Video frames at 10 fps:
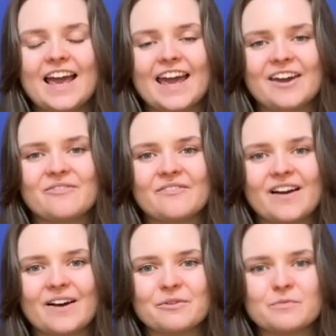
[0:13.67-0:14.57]
um,
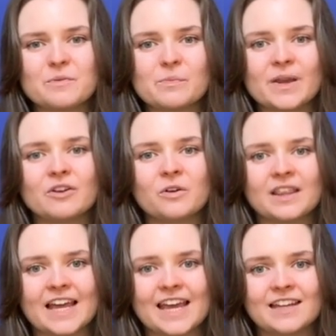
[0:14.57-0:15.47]
and we've been meeting
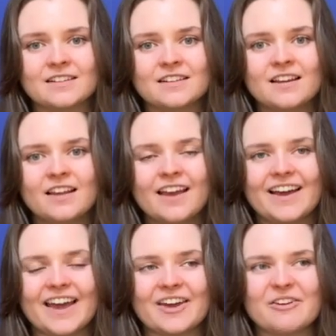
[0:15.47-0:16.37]
online
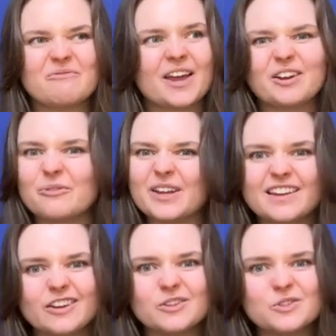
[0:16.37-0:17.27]
uh, kind of
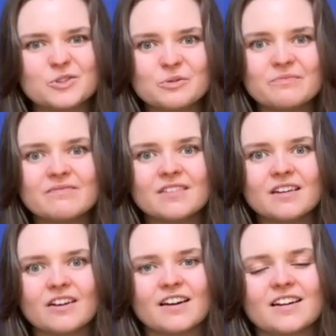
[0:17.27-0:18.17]
weekly on
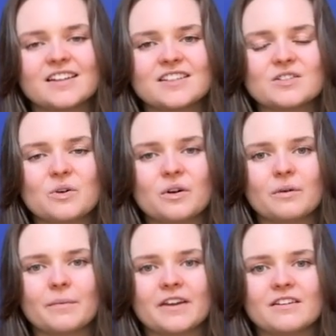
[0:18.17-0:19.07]
Zoom uh, to talk
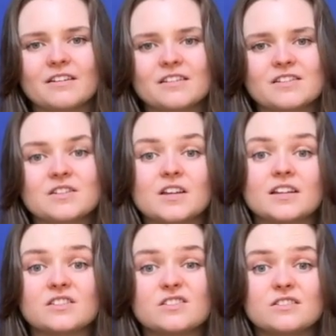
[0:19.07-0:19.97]
about, to, to,
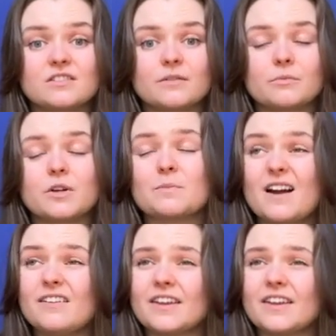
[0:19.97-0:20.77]
to, as part of